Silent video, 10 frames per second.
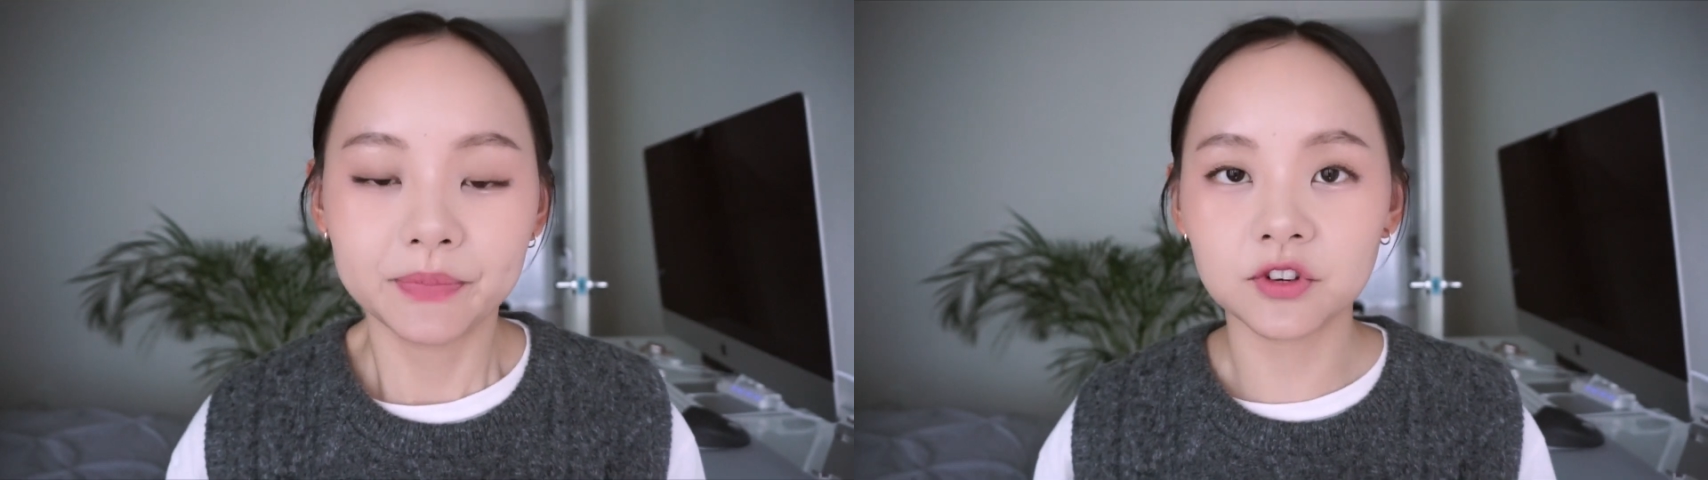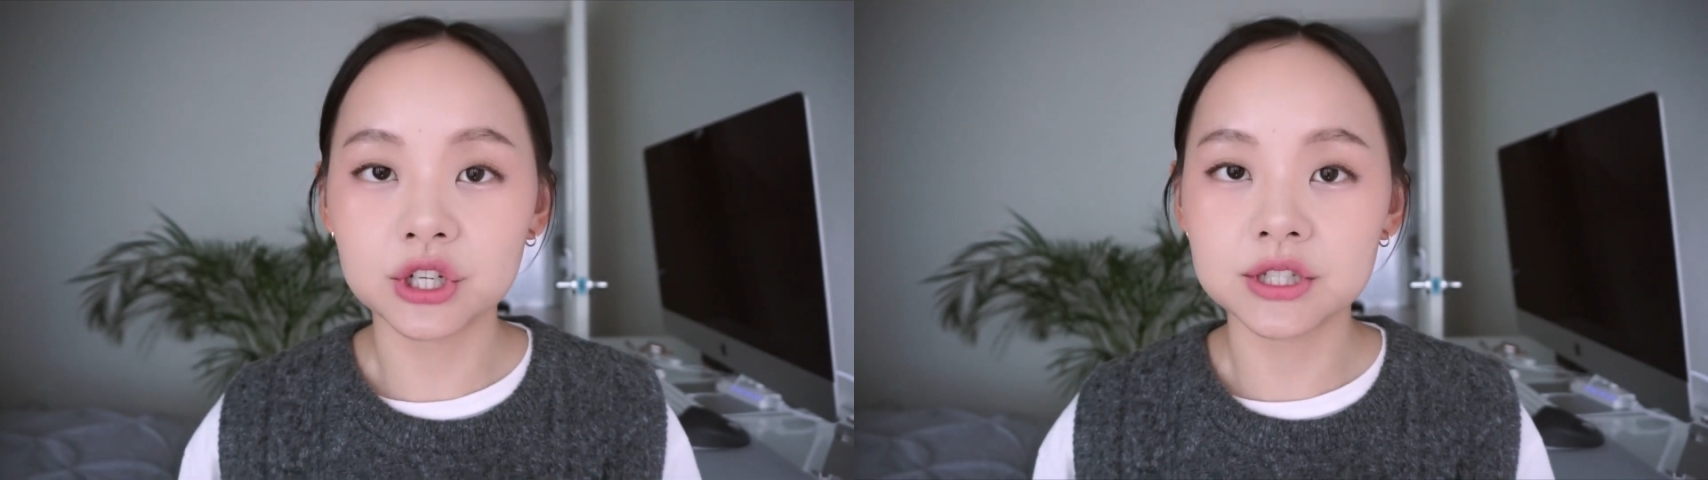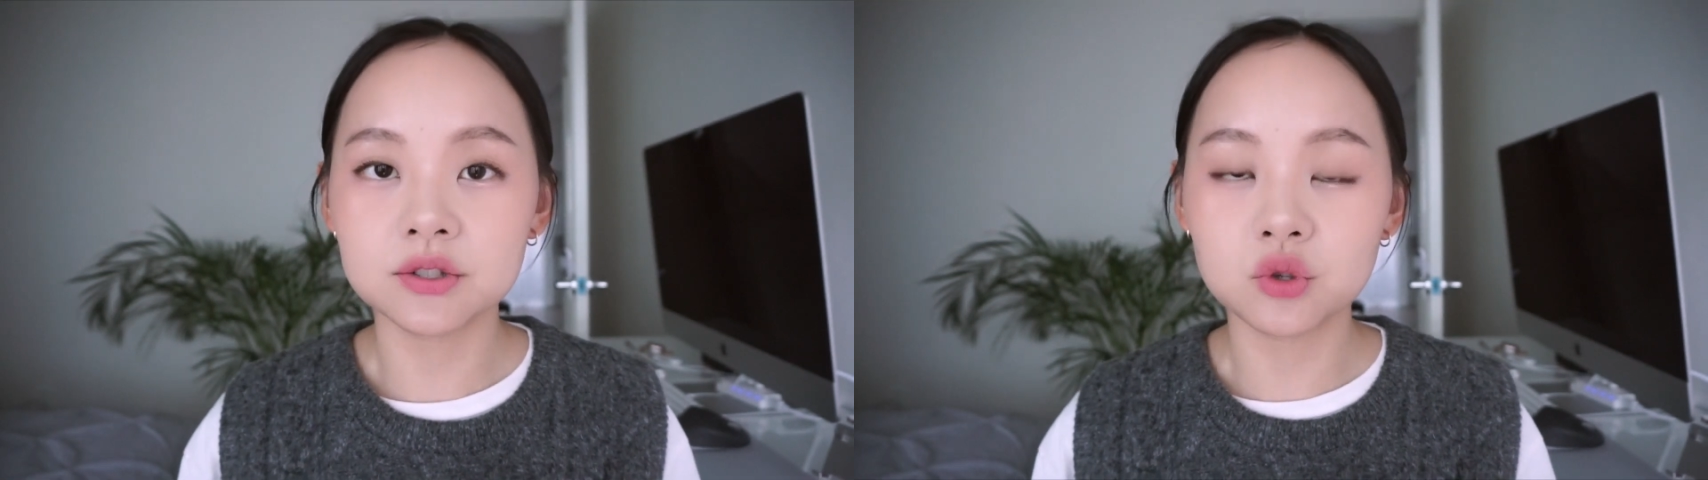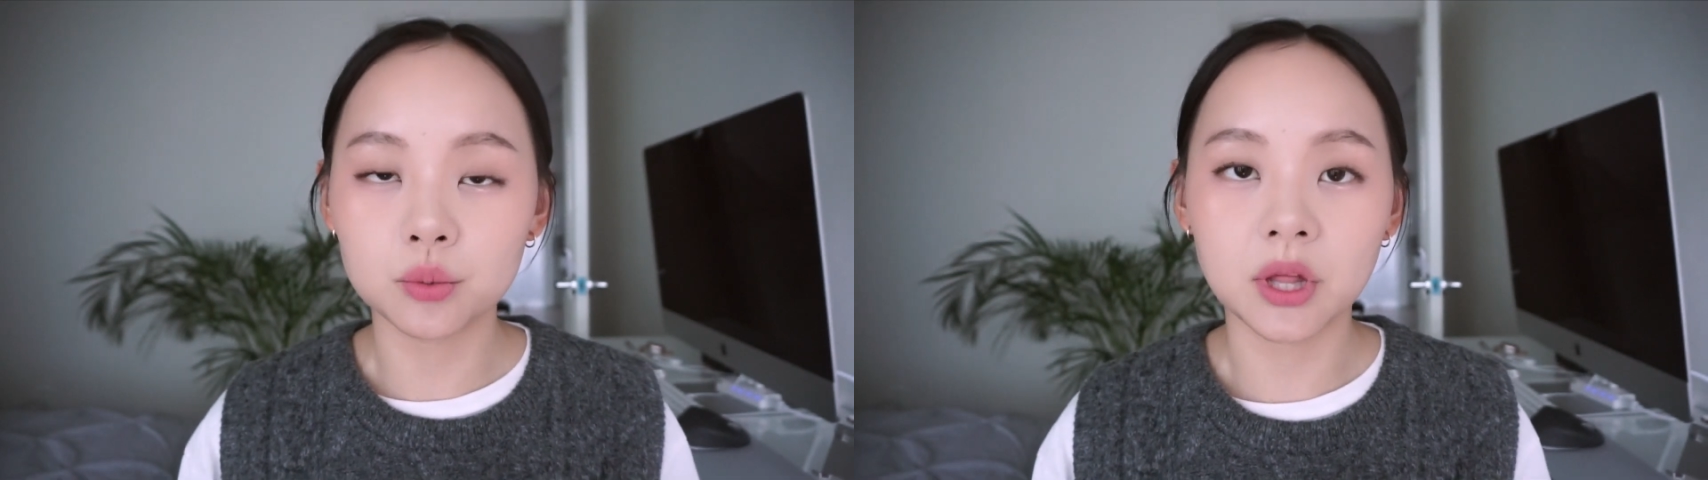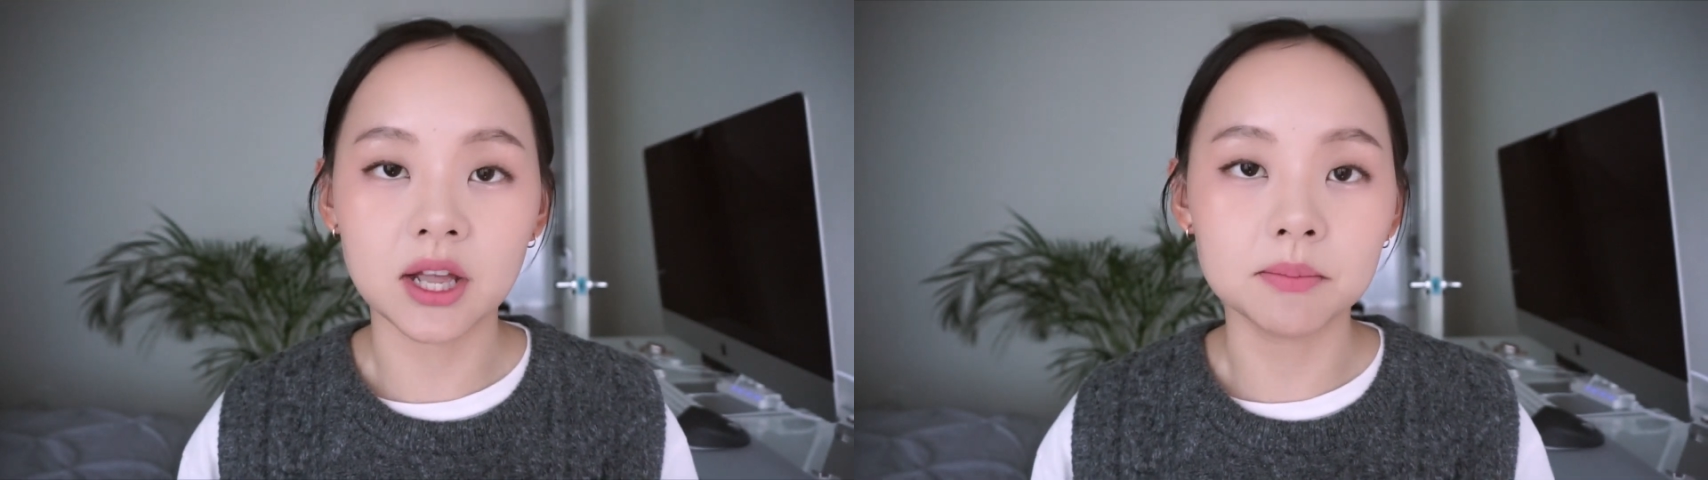Very easy to
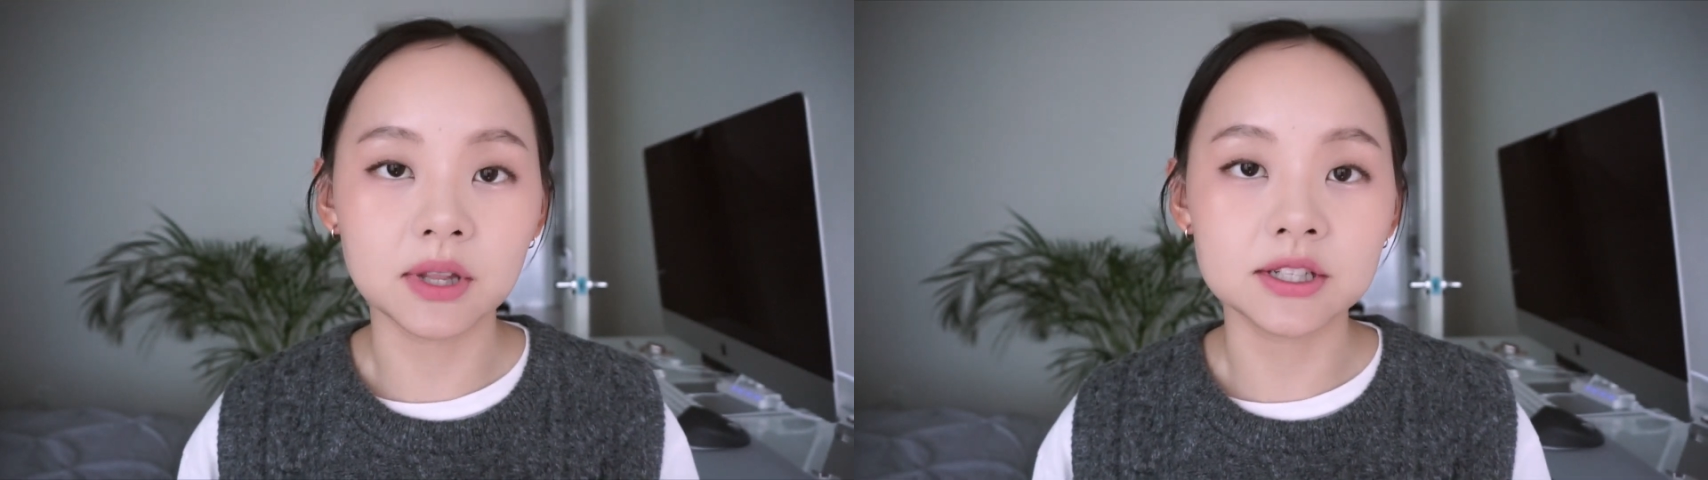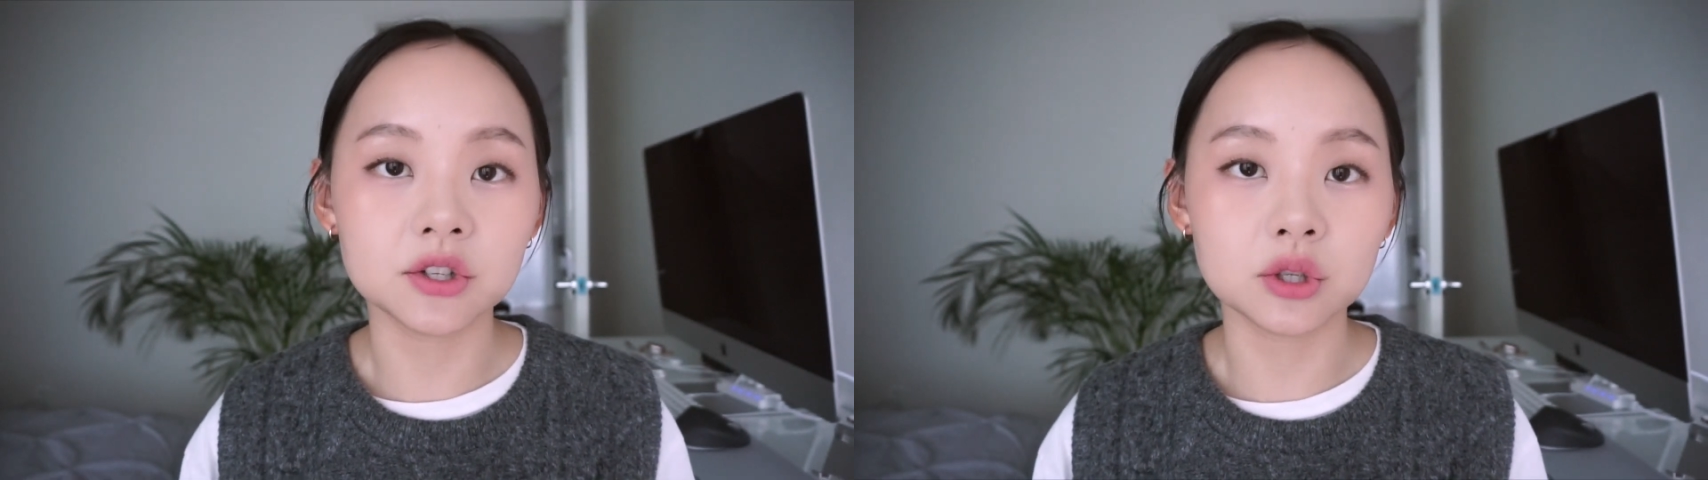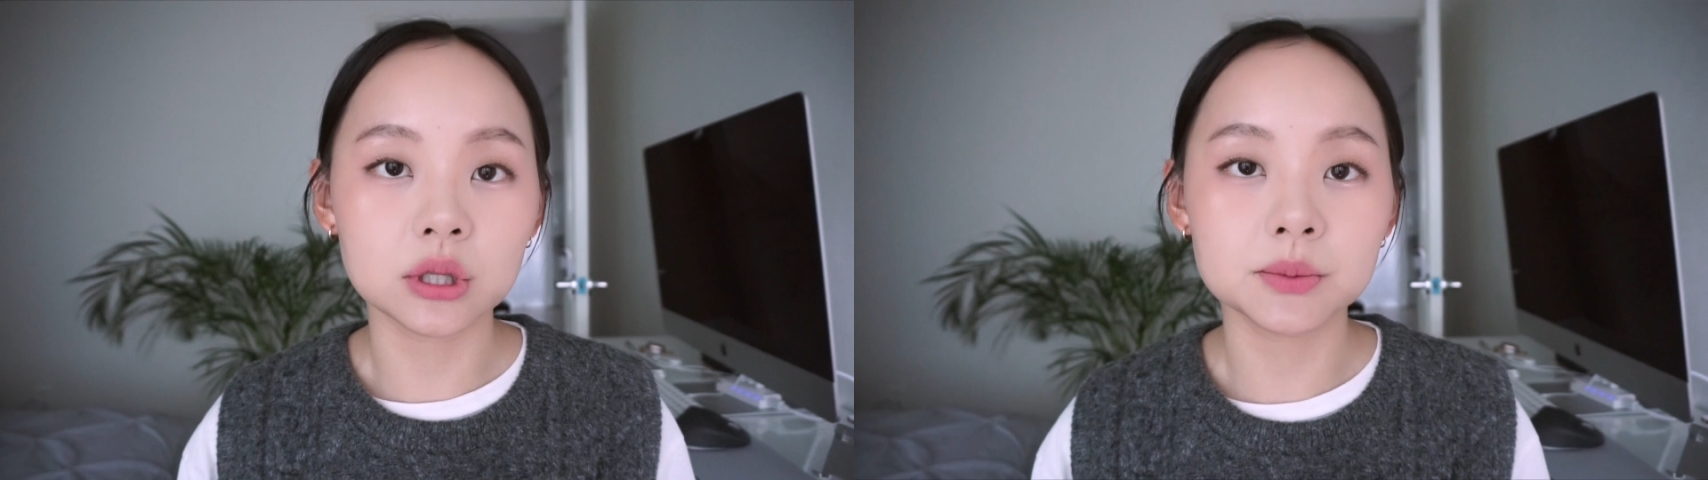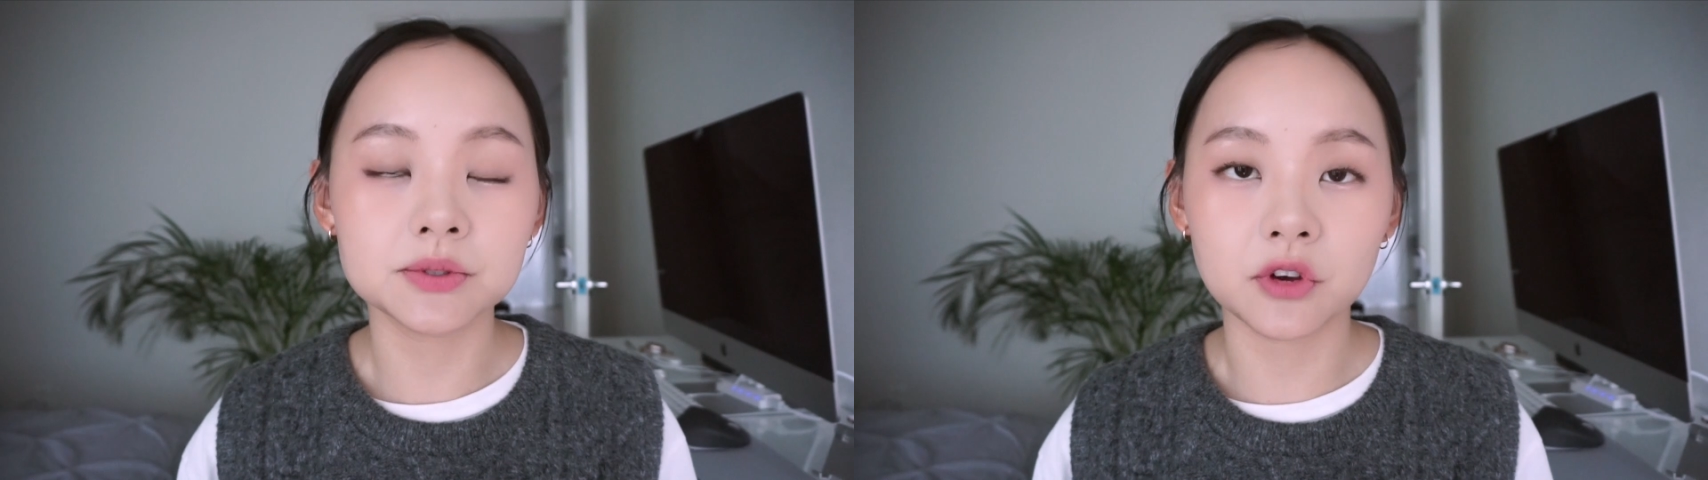apply and blend on the lips,